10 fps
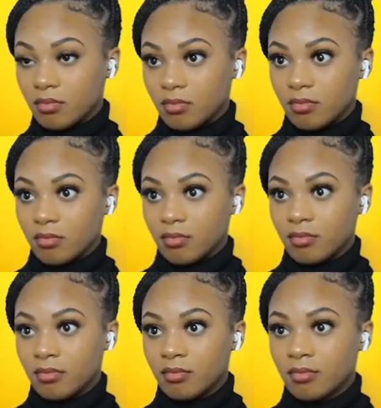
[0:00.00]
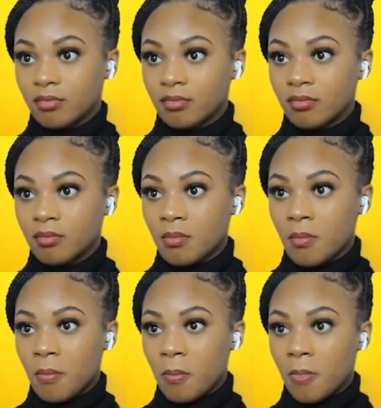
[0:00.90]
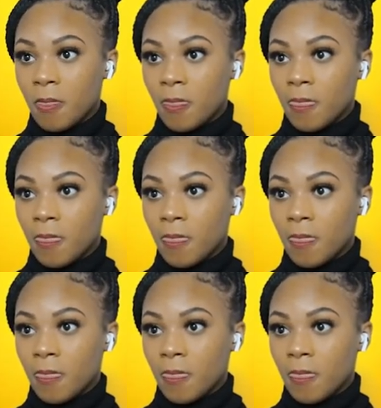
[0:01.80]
(not speaking)